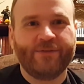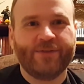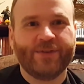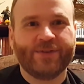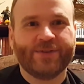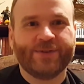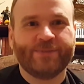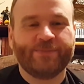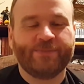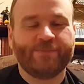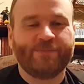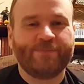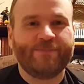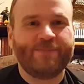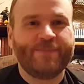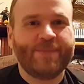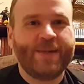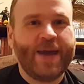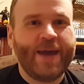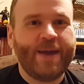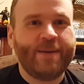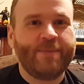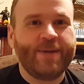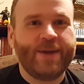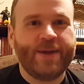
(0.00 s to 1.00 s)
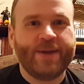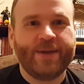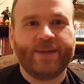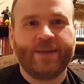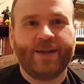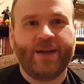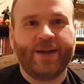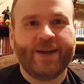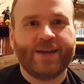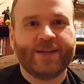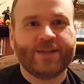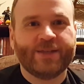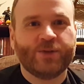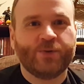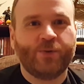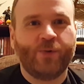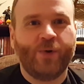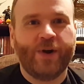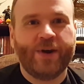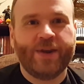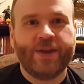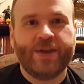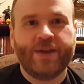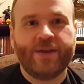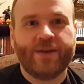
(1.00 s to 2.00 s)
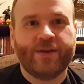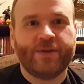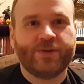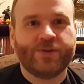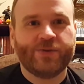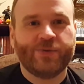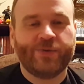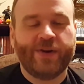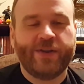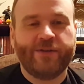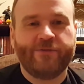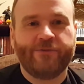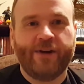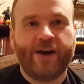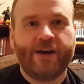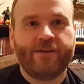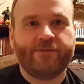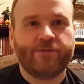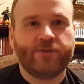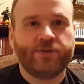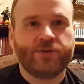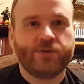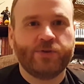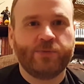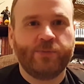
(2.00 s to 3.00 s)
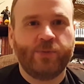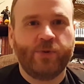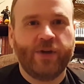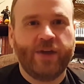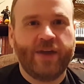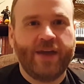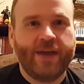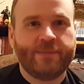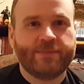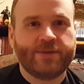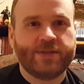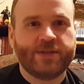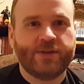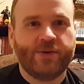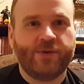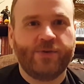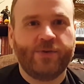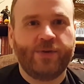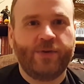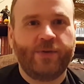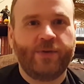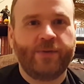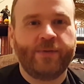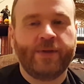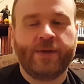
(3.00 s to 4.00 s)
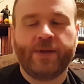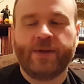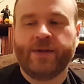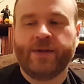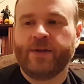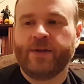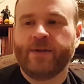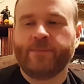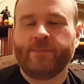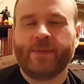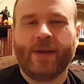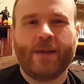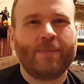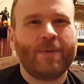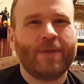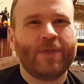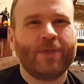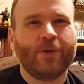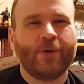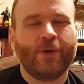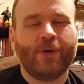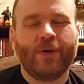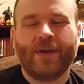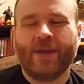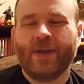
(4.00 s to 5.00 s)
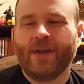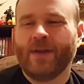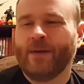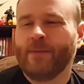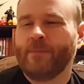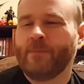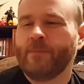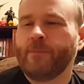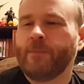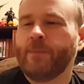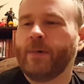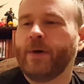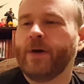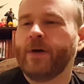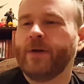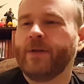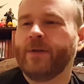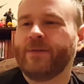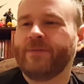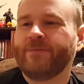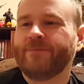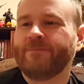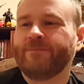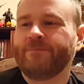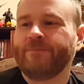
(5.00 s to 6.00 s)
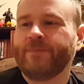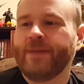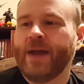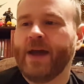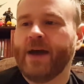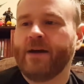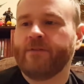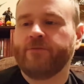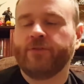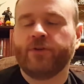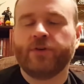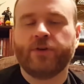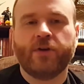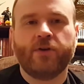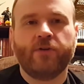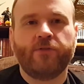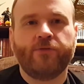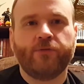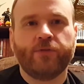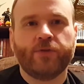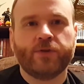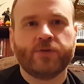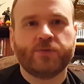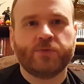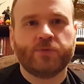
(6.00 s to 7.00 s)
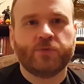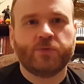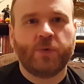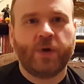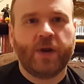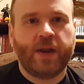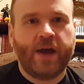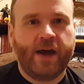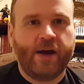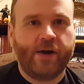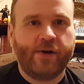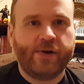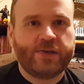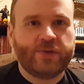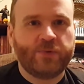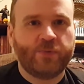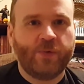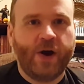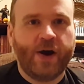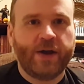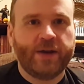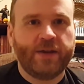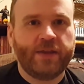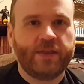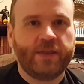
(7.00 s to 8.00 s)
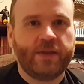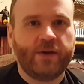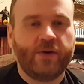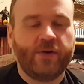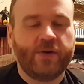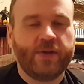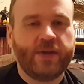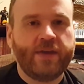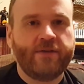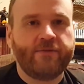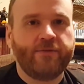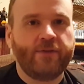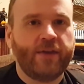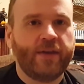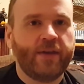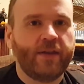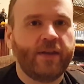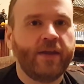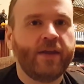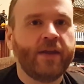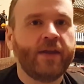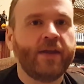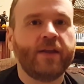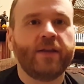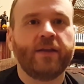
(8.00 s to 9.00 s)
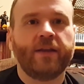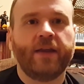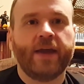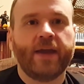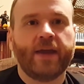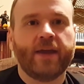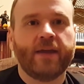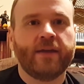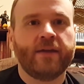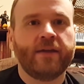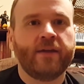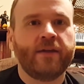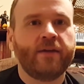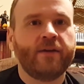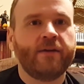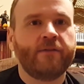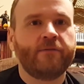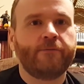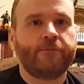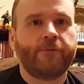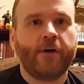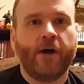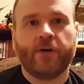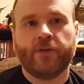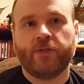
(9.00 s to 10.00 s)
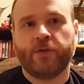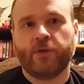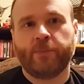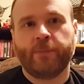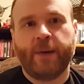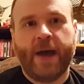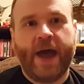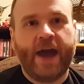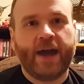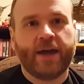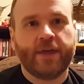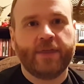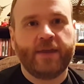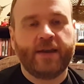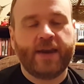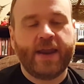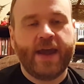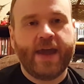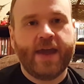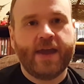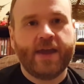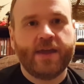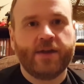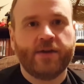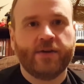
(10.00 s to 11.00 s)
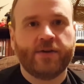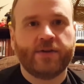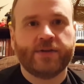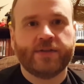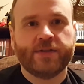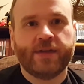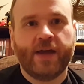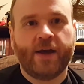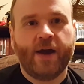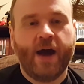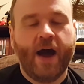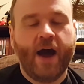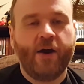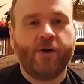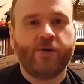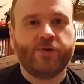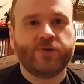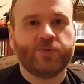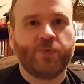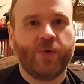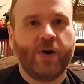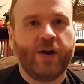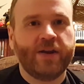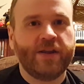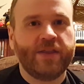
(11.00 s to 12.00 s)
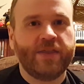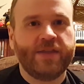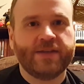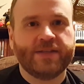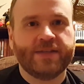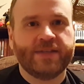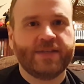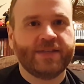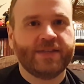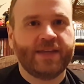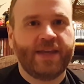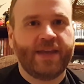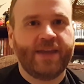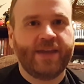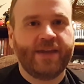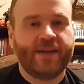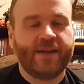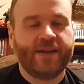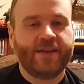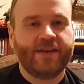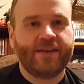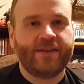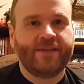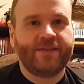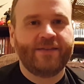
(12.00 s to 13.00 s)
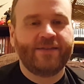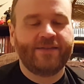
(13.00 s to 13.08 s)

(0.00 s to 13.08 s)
There's maybe like 20 or 25 Virtual Boy games total, maybe 30. But yeah, Vertical Force was one I always wanted, though. Even like farther back than 8 years, I always wanted this as a kid.